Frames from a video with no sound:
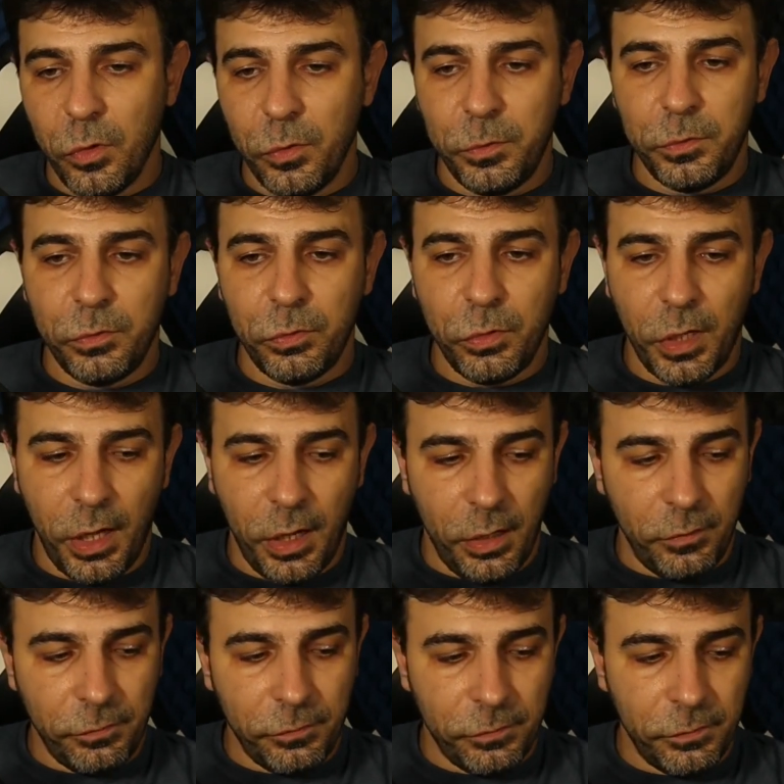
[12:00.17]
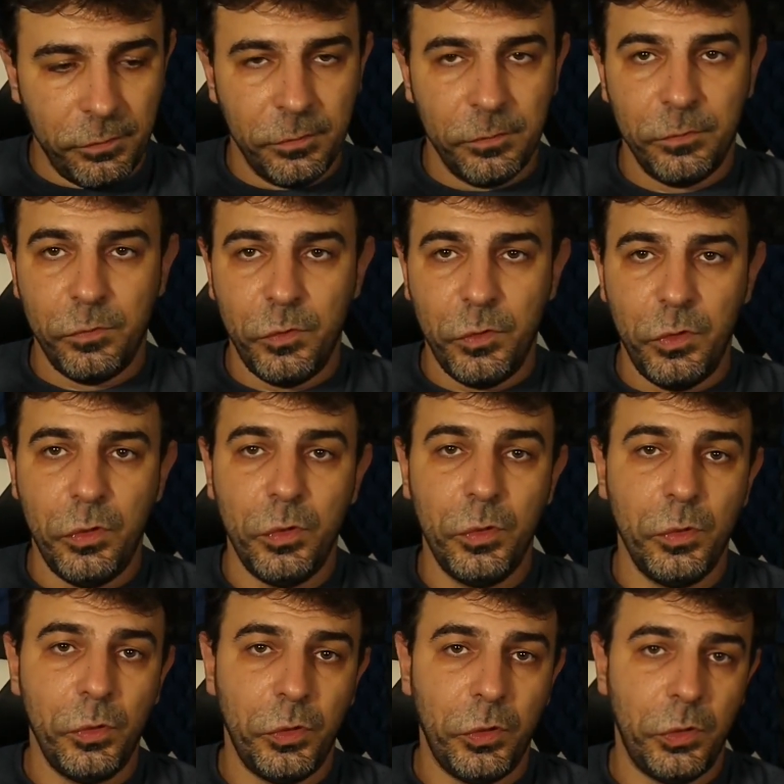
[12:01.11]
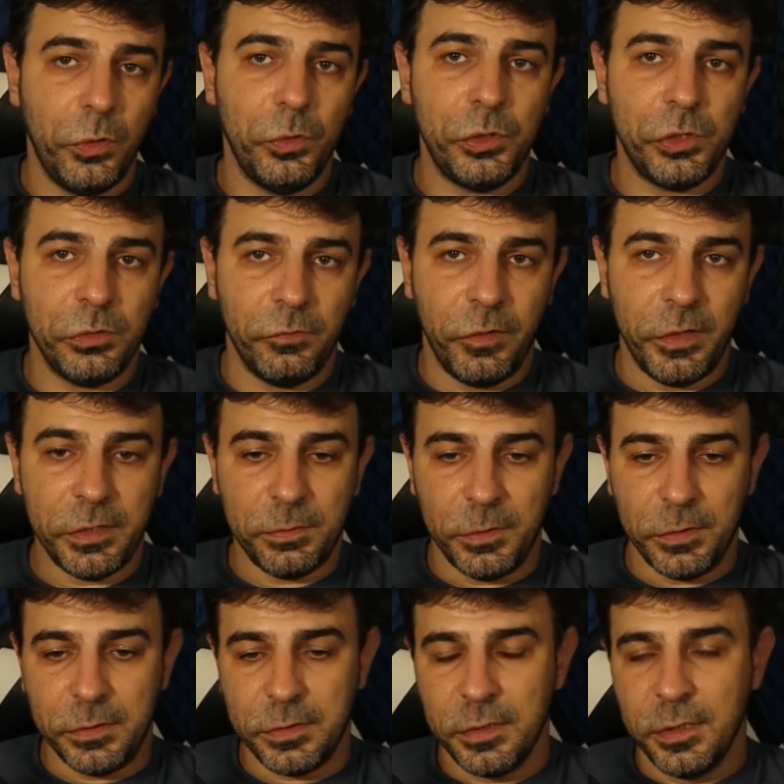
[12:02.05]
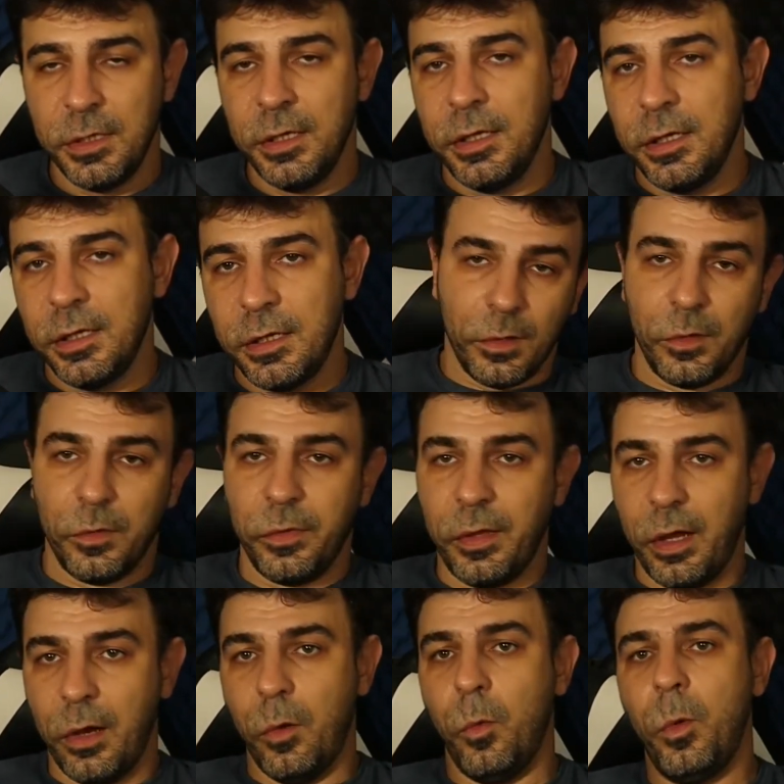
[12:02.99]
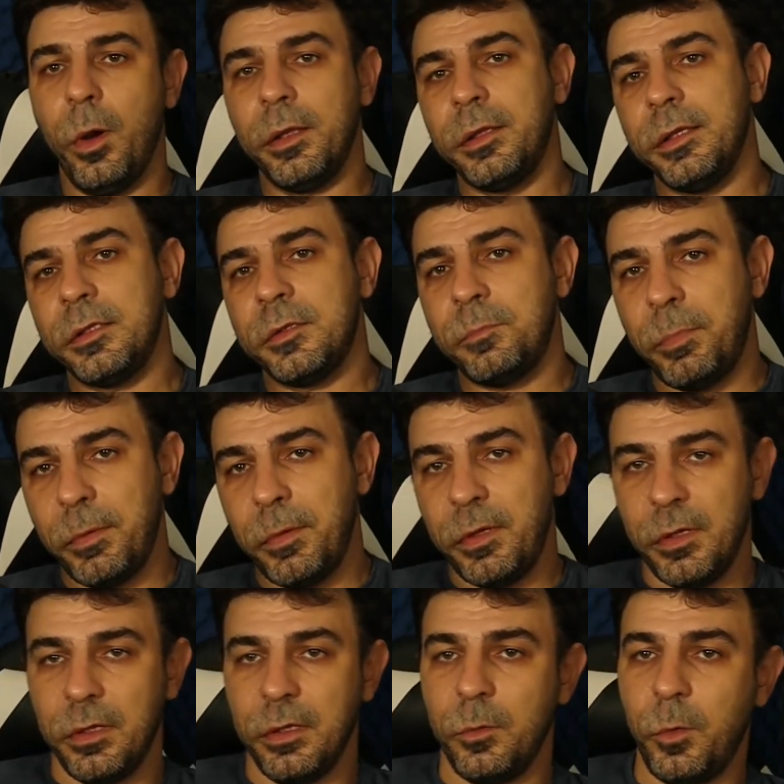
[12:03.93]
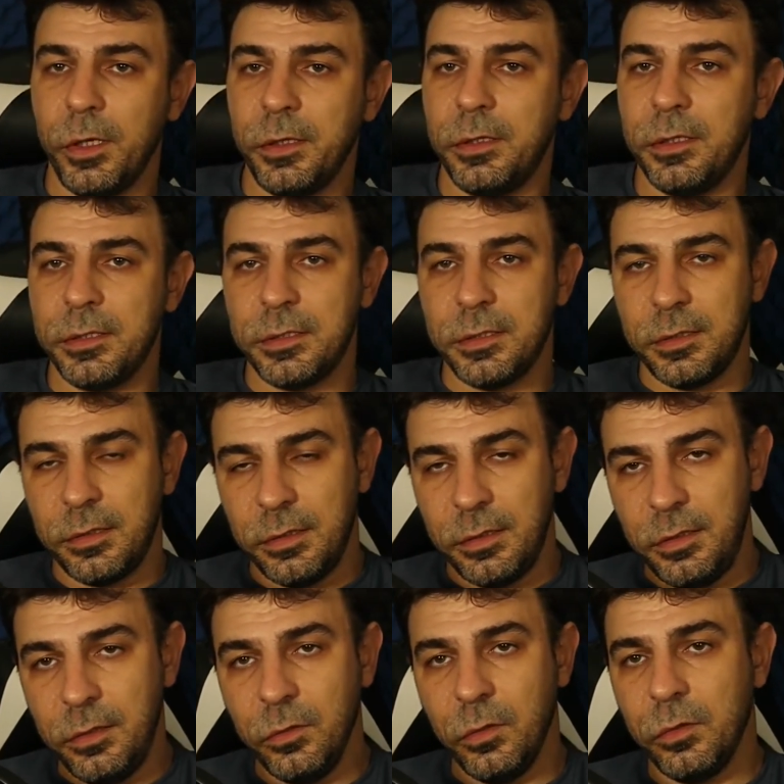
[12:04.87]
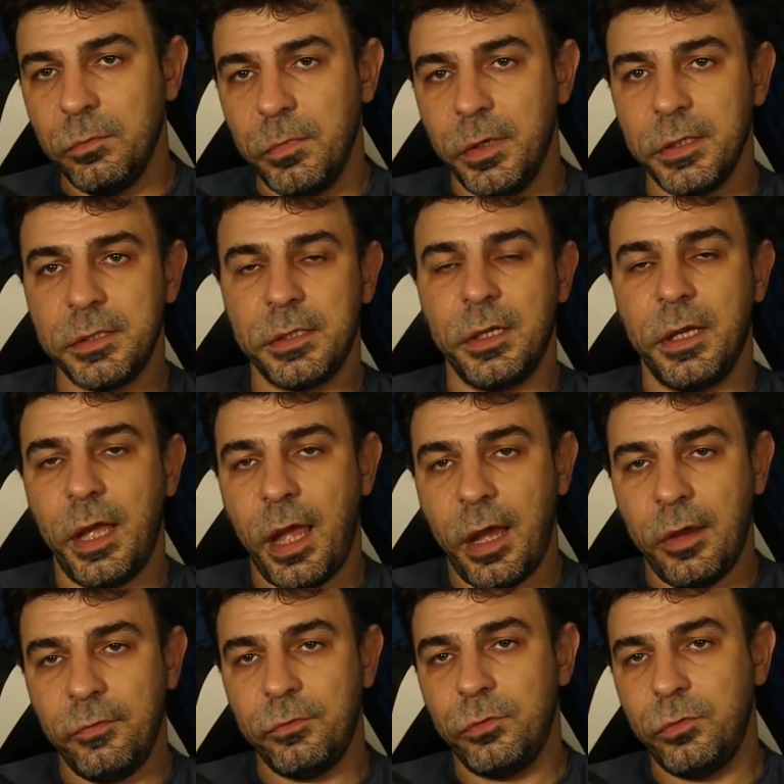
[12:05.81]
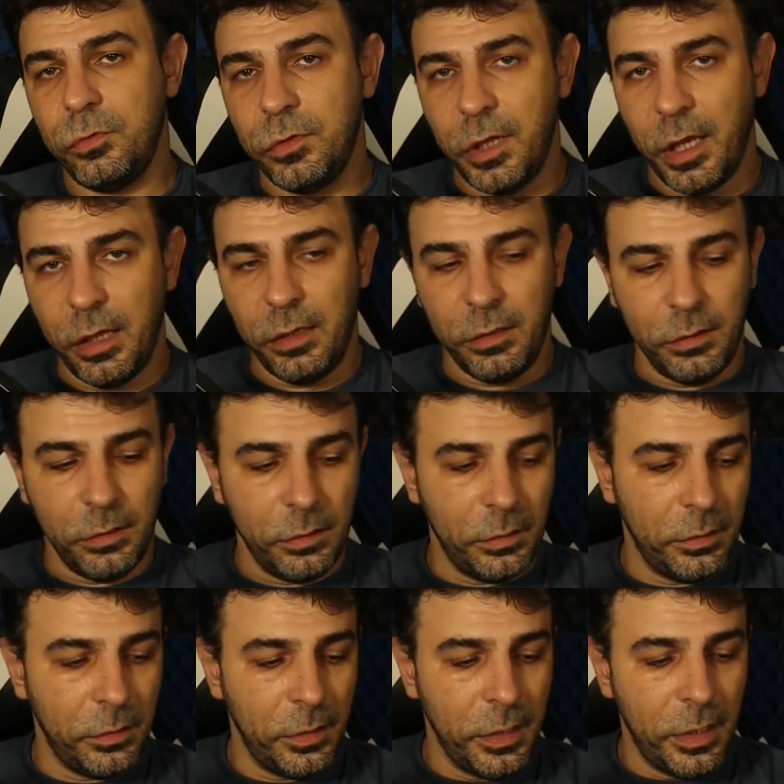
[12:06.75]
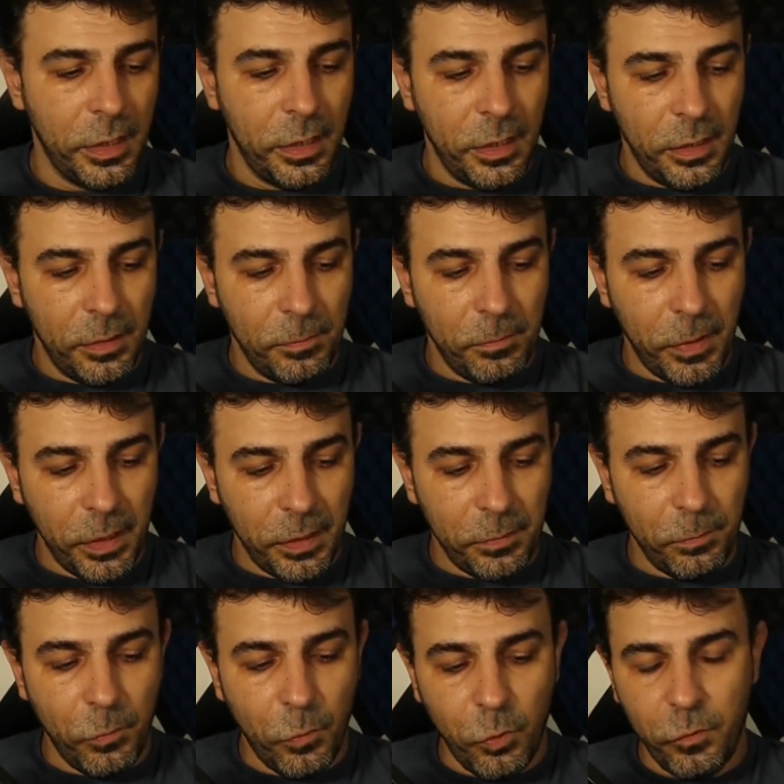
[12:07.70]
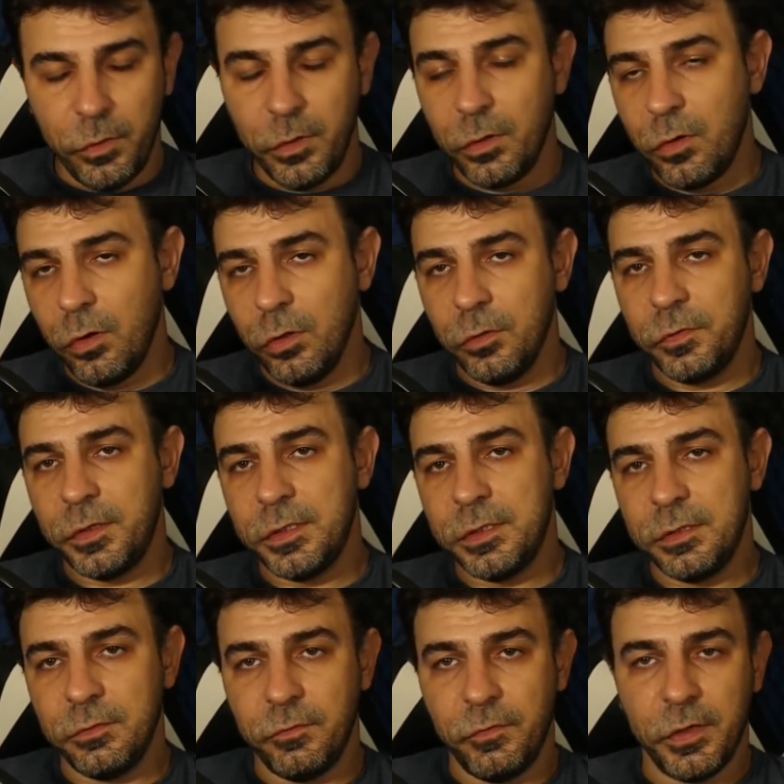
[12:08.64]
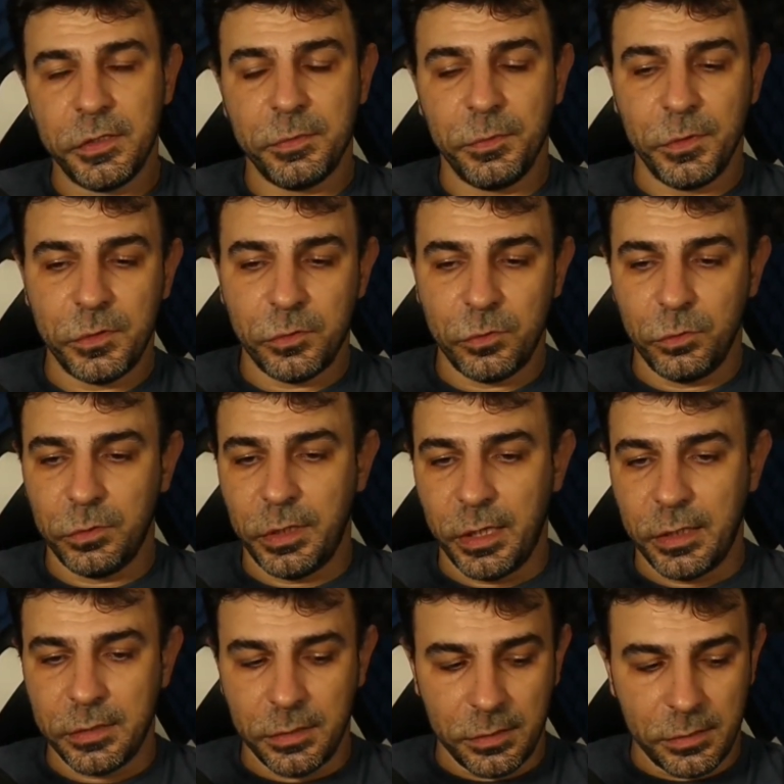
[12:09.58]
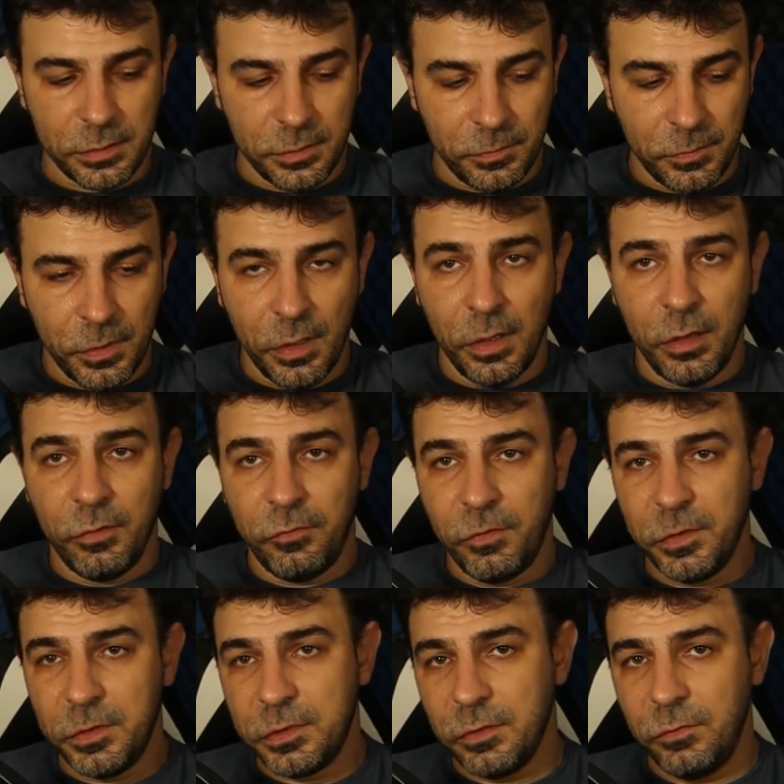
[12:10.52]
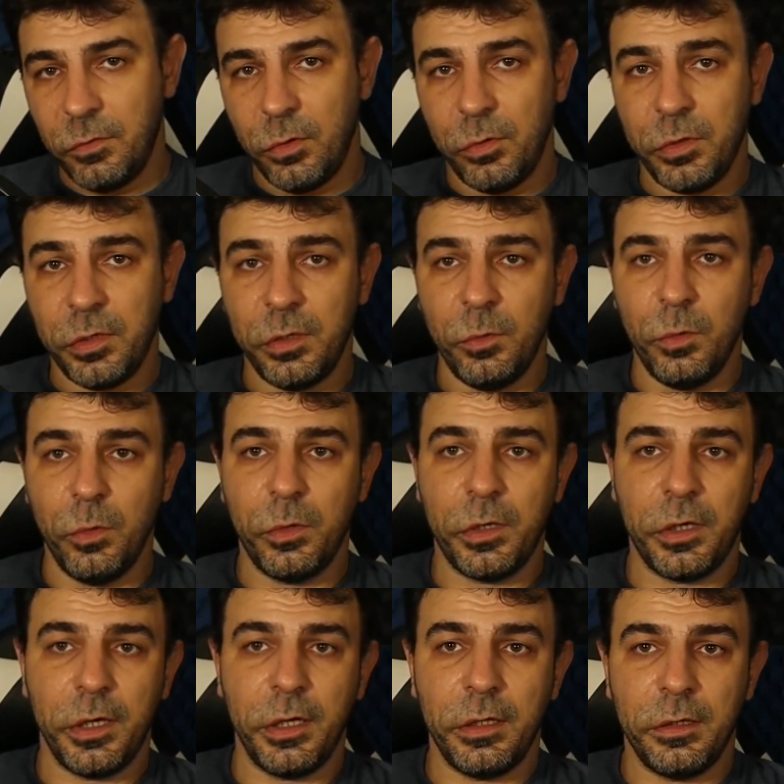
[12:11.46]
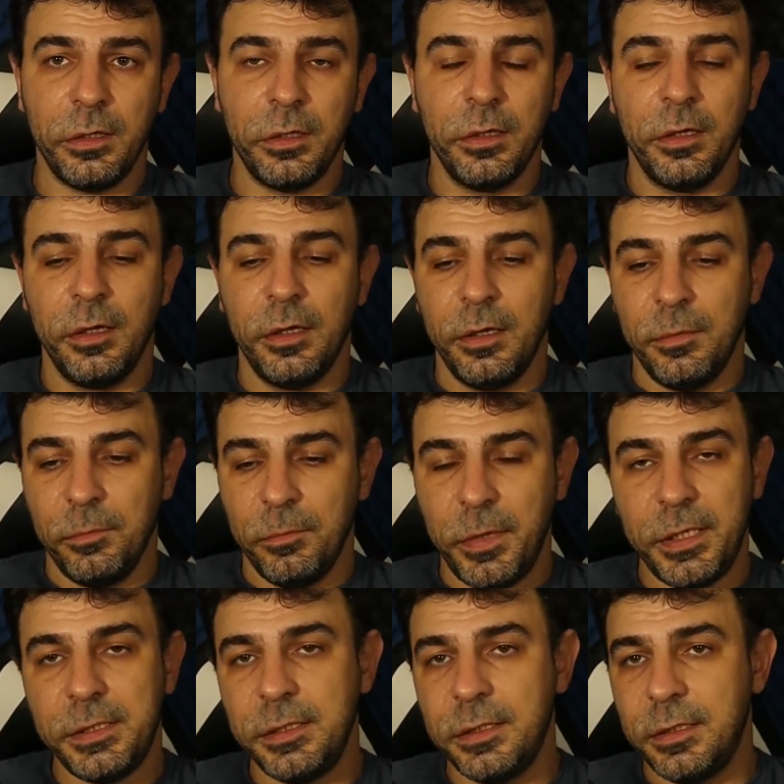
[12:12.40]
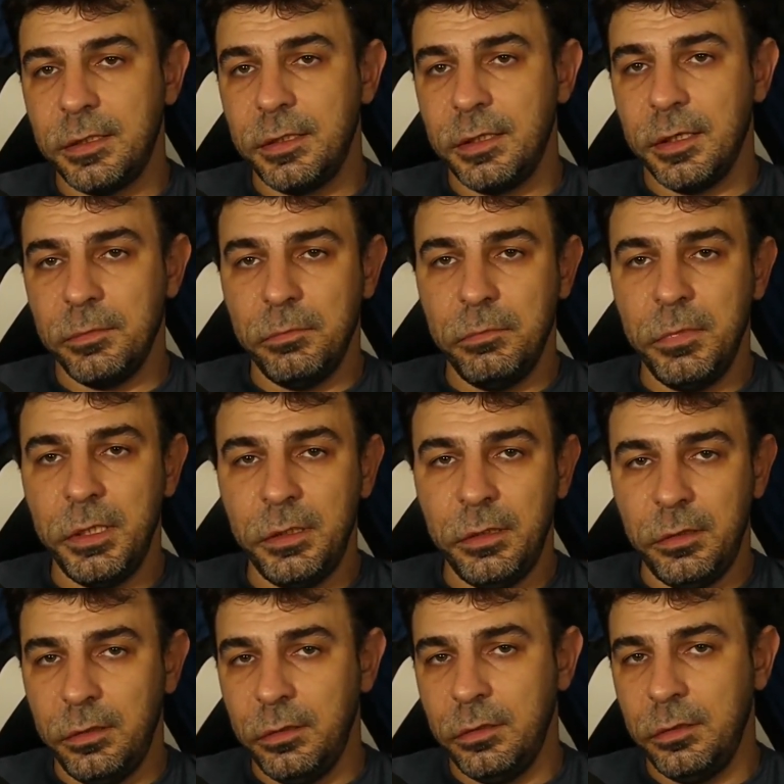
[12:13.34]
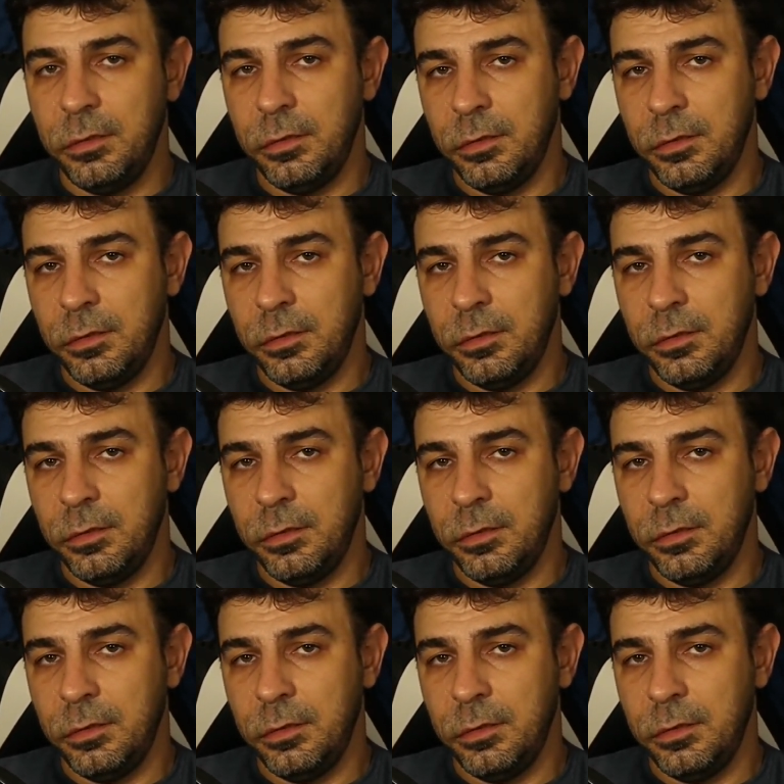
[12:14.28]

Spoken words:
going to have new huge investments. Now, what does Elon Musk have to gain by moving all of his investments to Texas? First of all, he will create basically a mini